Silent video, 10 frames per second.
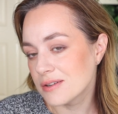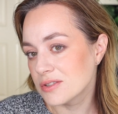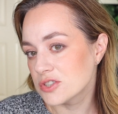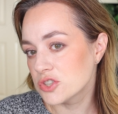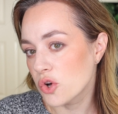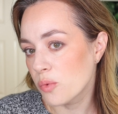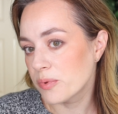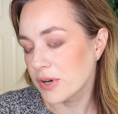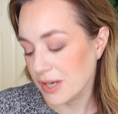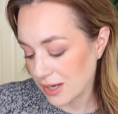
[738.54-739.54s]
So
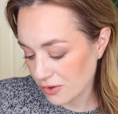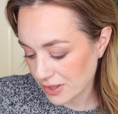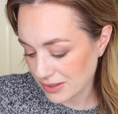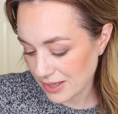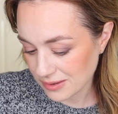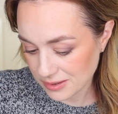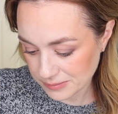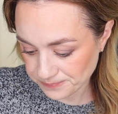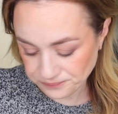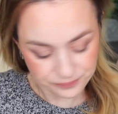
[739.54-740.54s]
pretty, look at that.
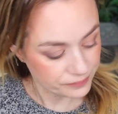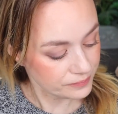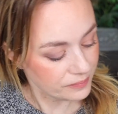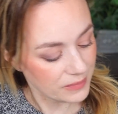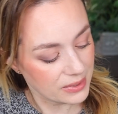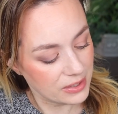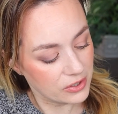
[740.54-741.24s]
Then